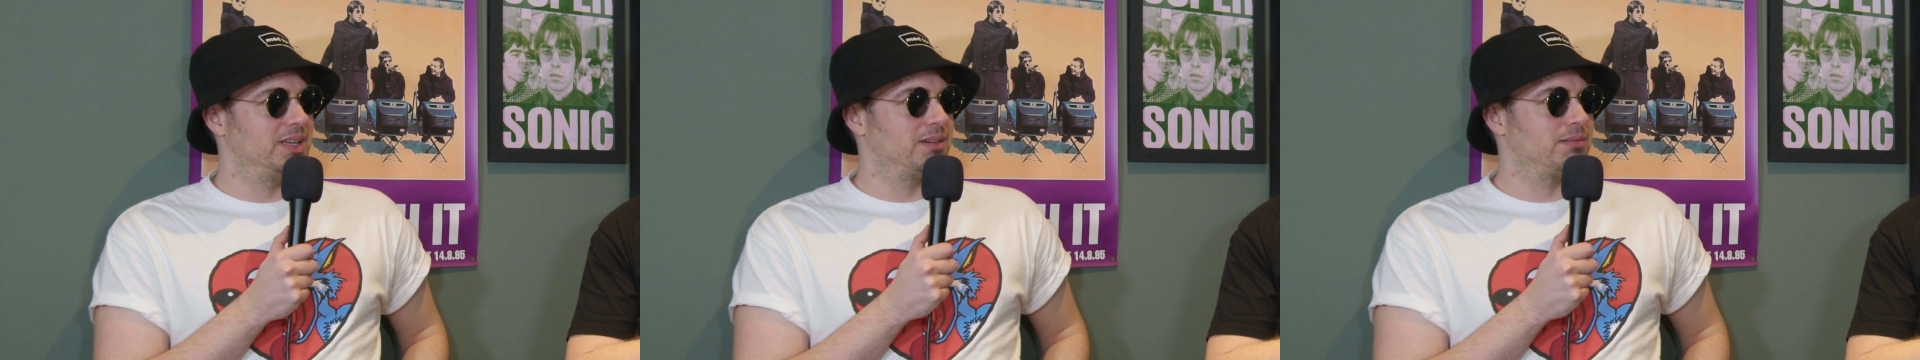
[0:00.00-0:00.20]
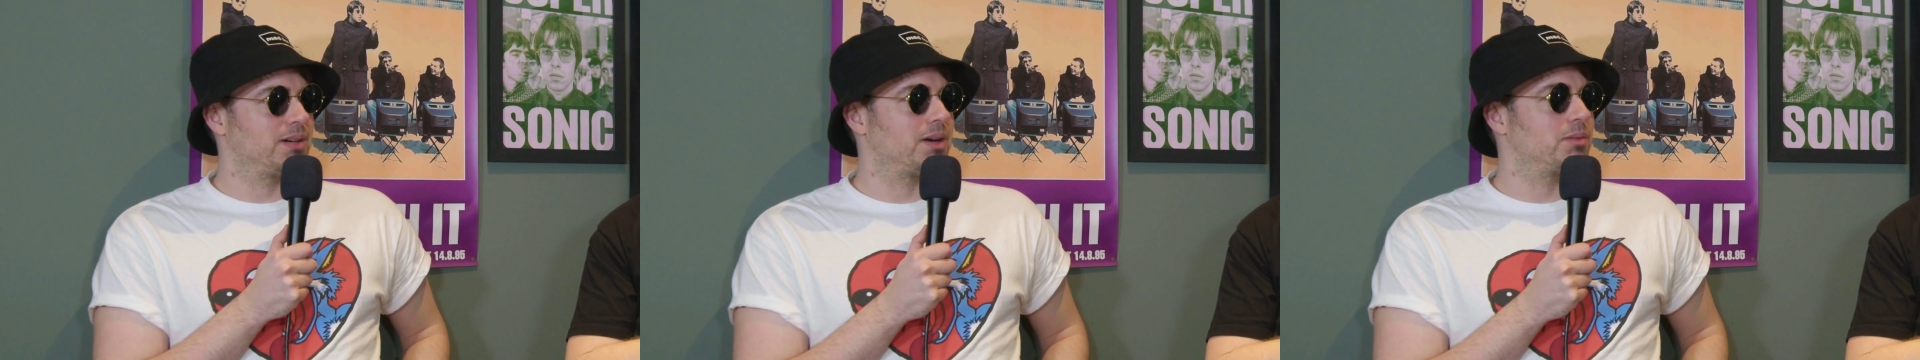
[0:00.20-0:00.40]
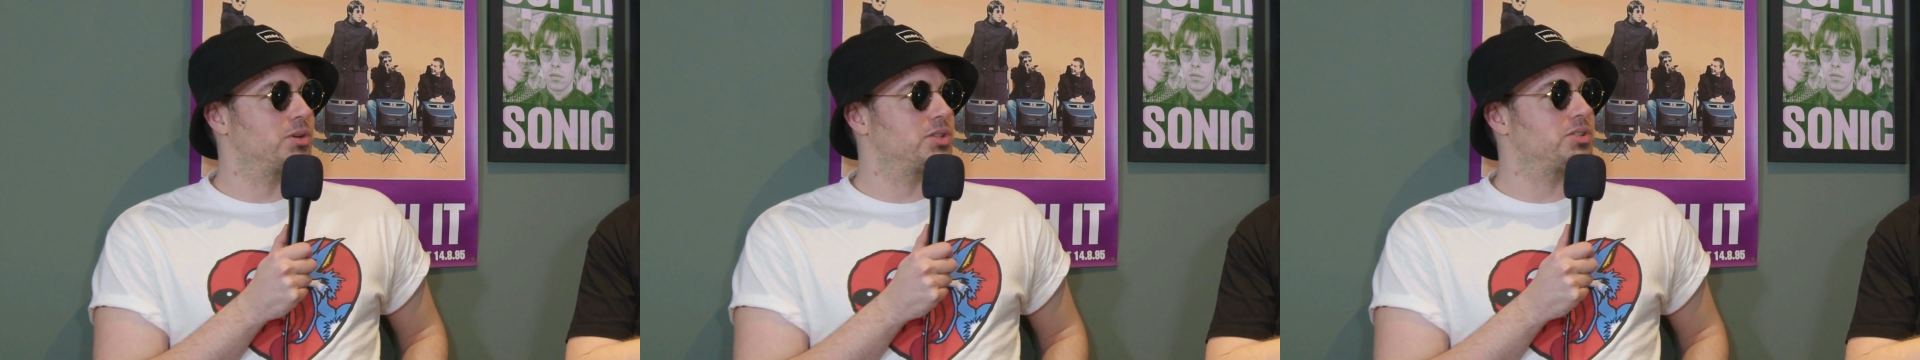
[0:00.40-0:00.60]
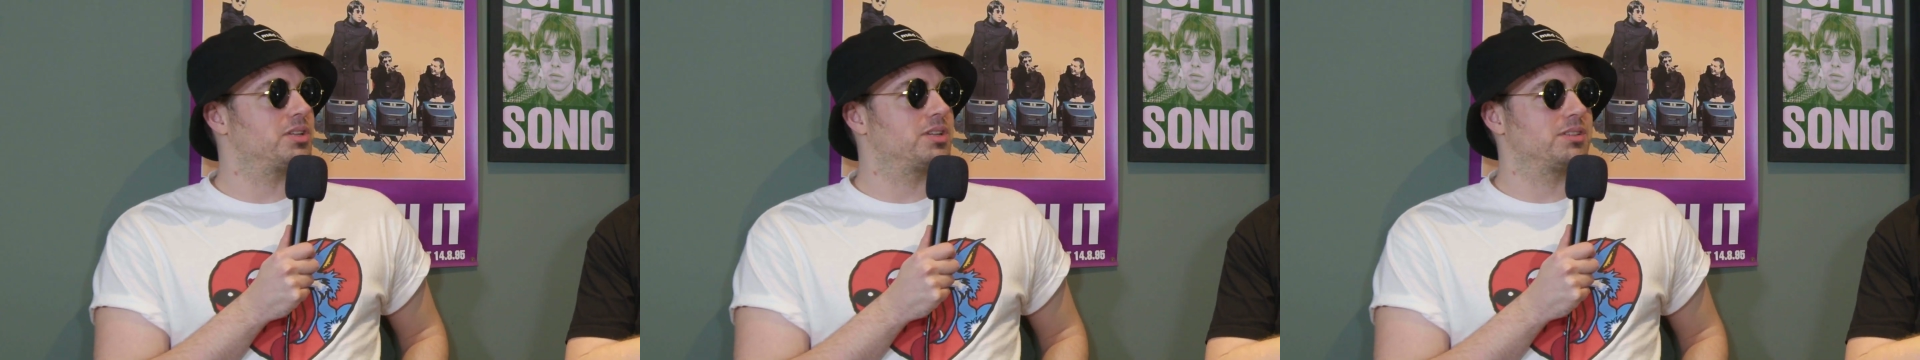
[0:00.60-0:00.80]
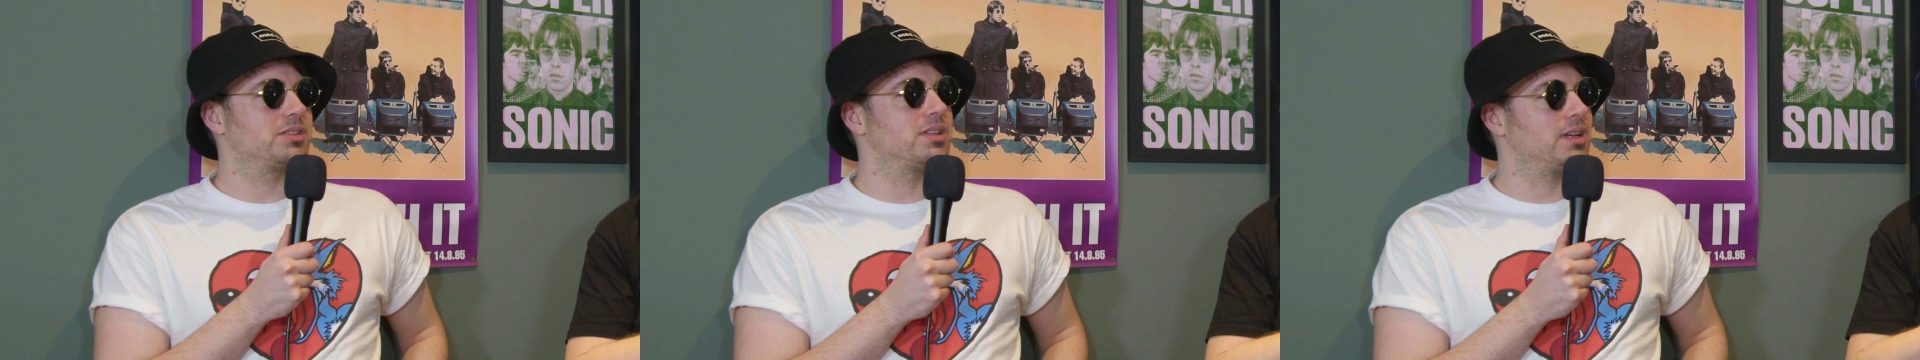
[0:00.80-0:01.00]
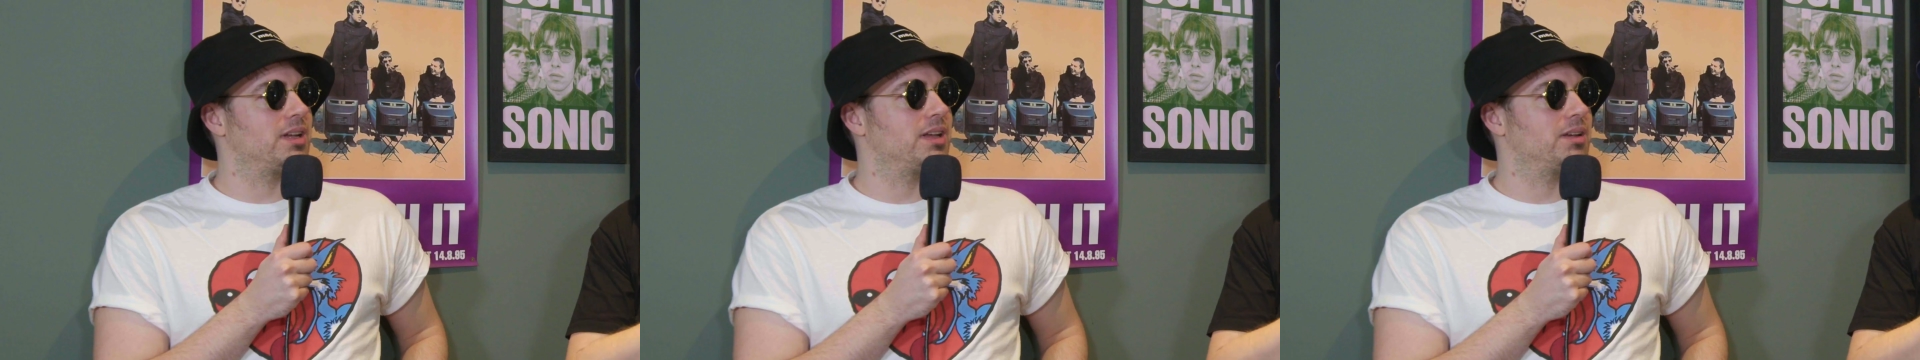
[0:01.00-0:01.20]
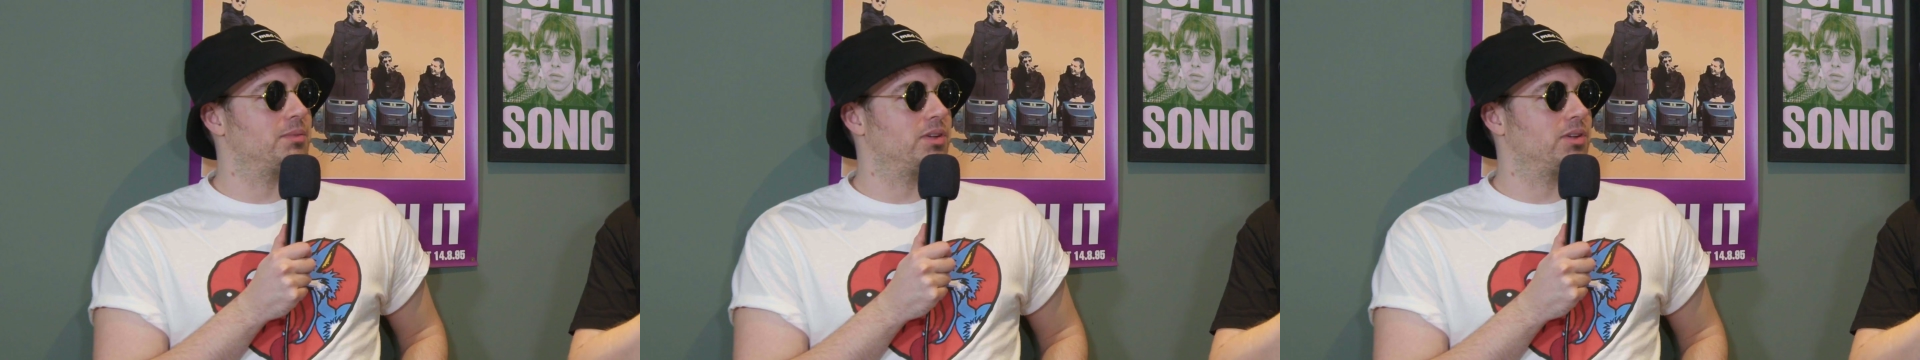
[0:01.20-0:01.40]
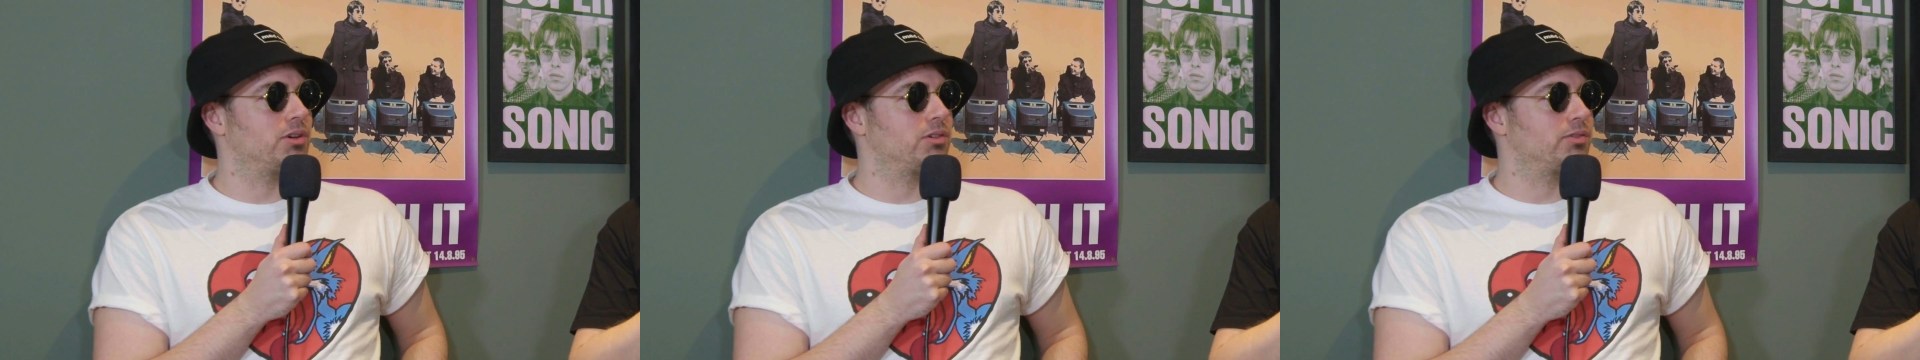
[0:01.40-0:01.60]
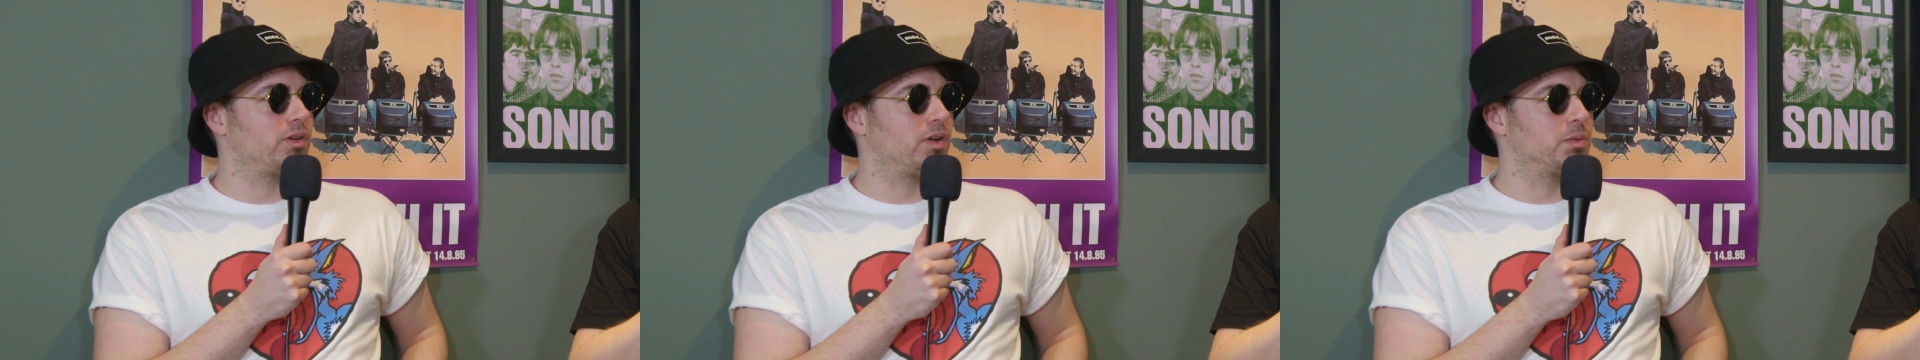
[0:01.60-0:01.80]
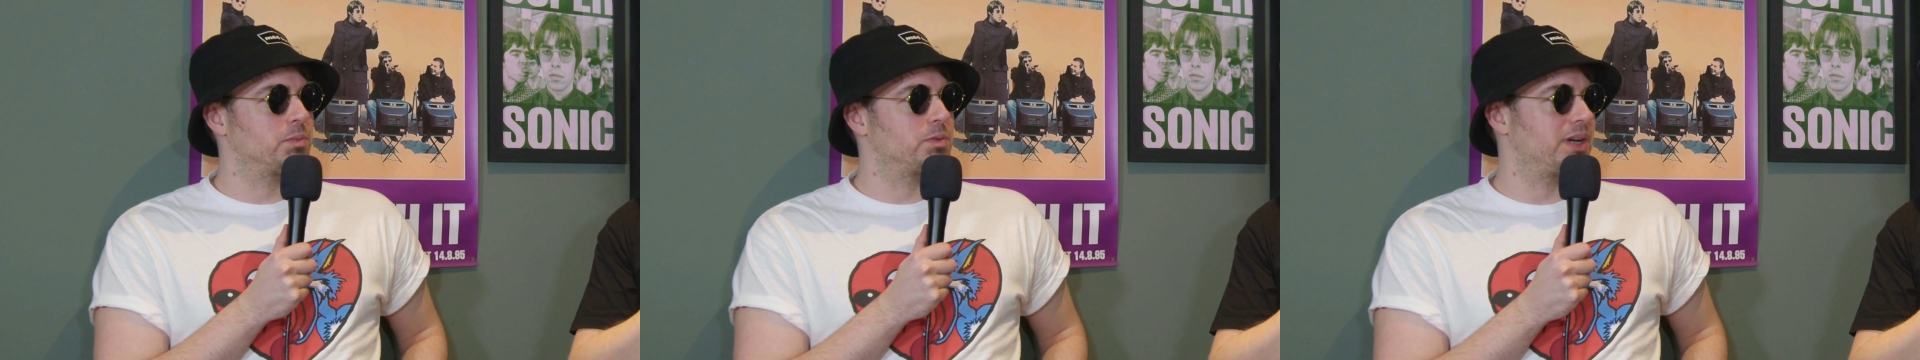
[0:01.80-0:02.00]
Well, would you consider Liam and Noel
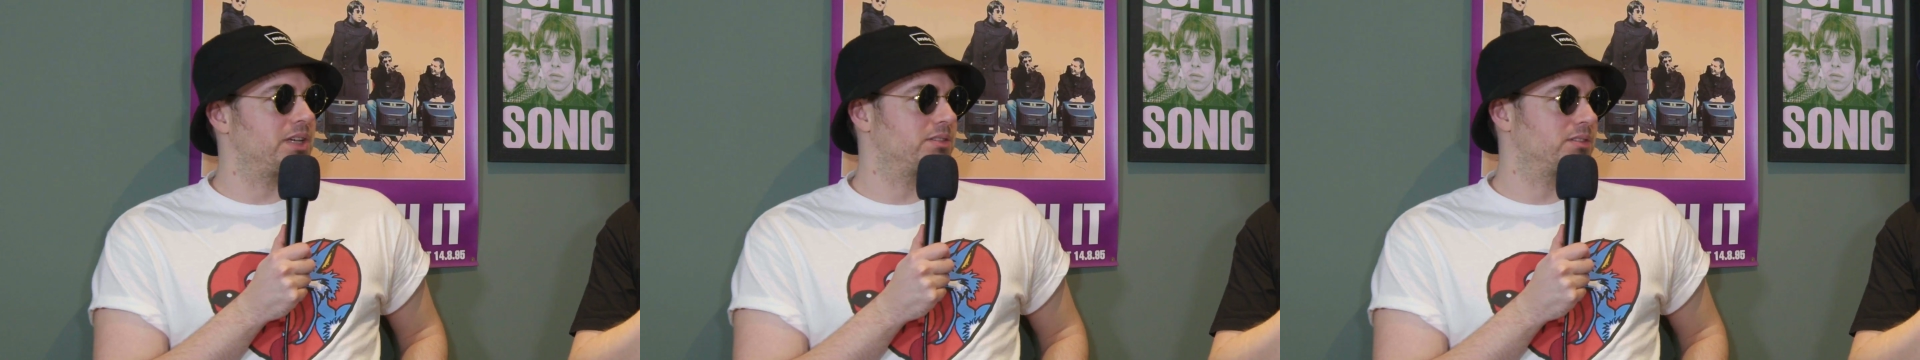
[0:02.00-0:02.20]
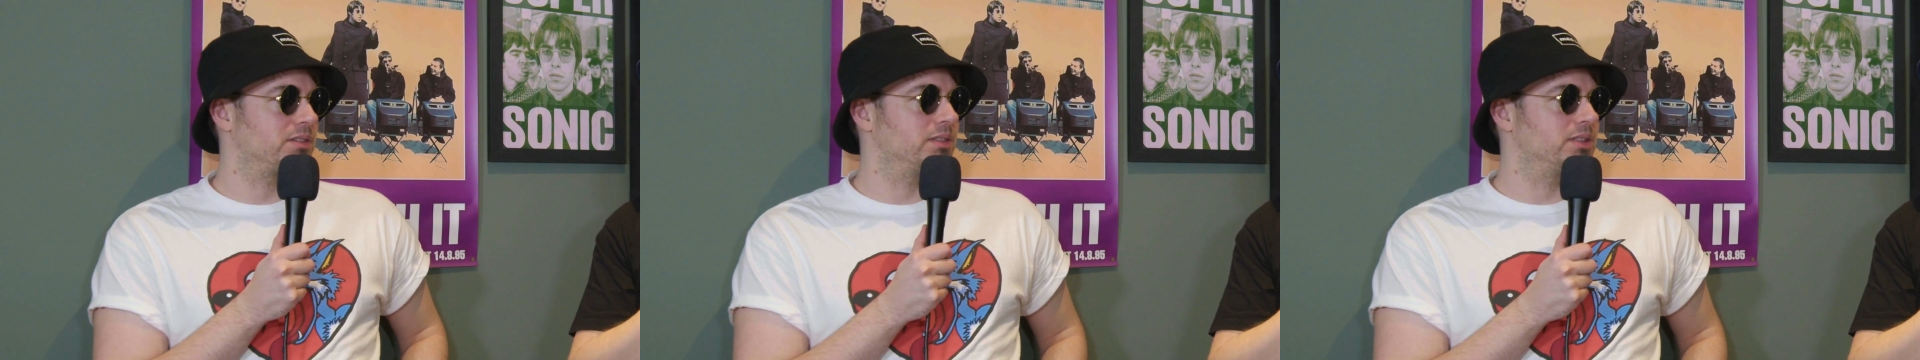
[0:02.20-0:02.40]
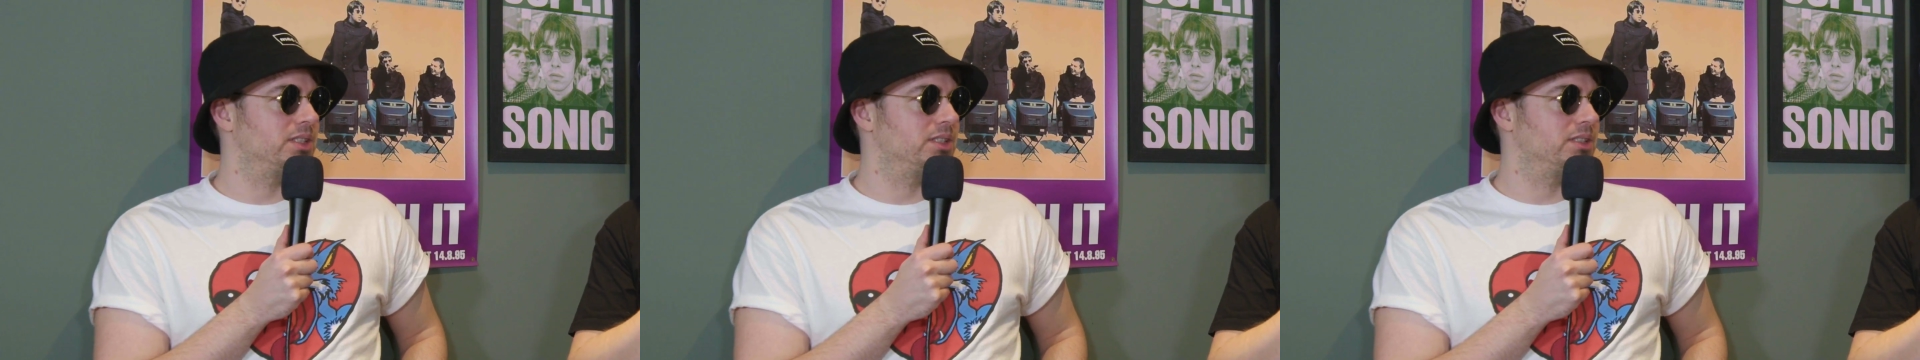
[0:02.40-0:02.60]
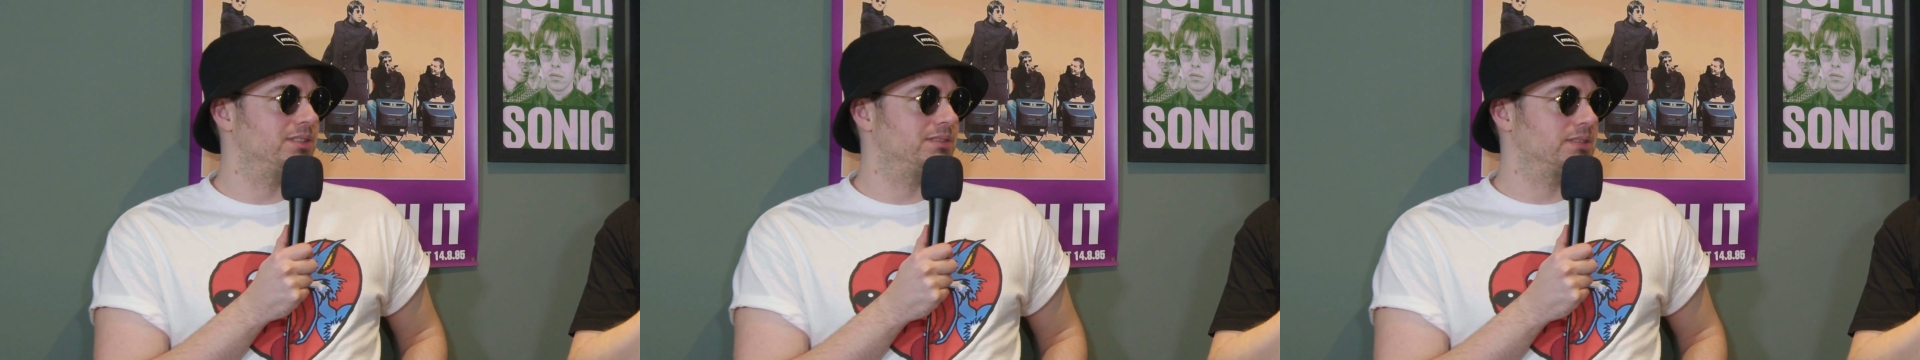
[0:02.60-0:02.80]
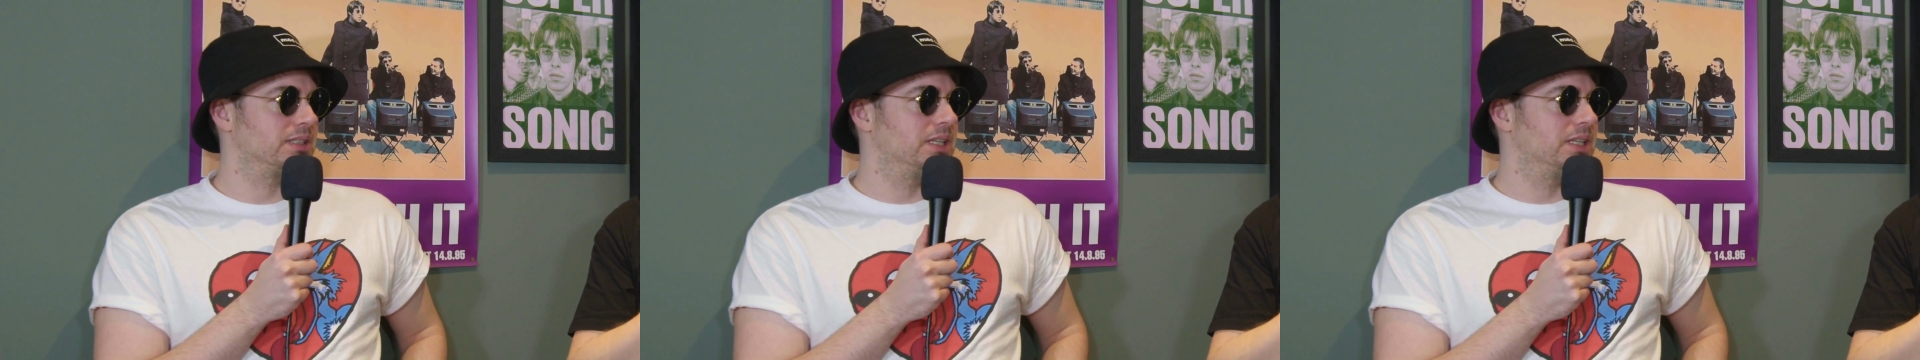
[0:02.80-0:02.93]
flops based on the